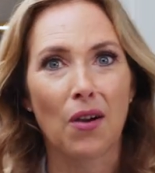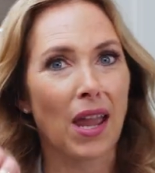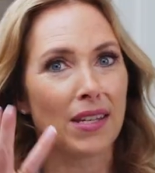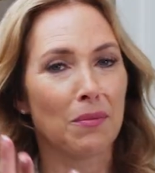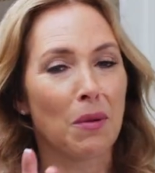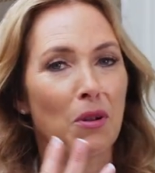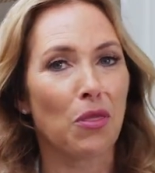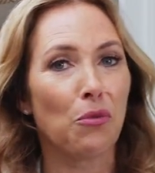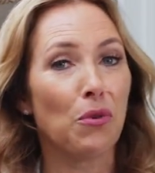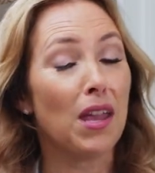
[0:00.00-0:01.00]
Okay, tip
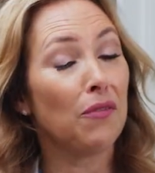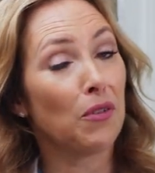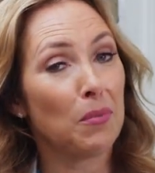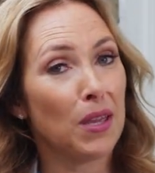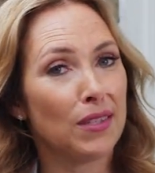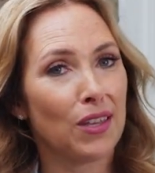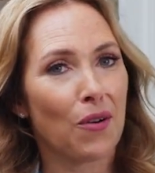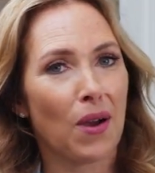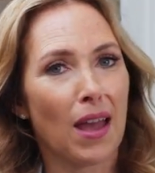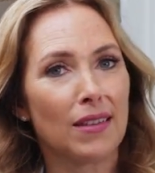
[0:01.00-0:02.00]
number 3 for
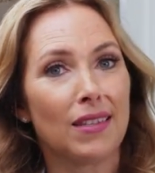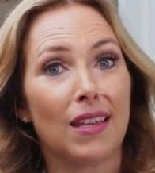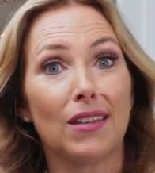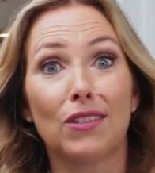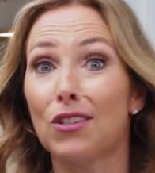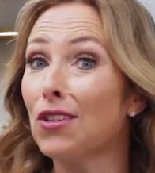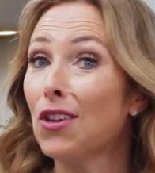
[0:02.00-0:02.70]
PCOS is to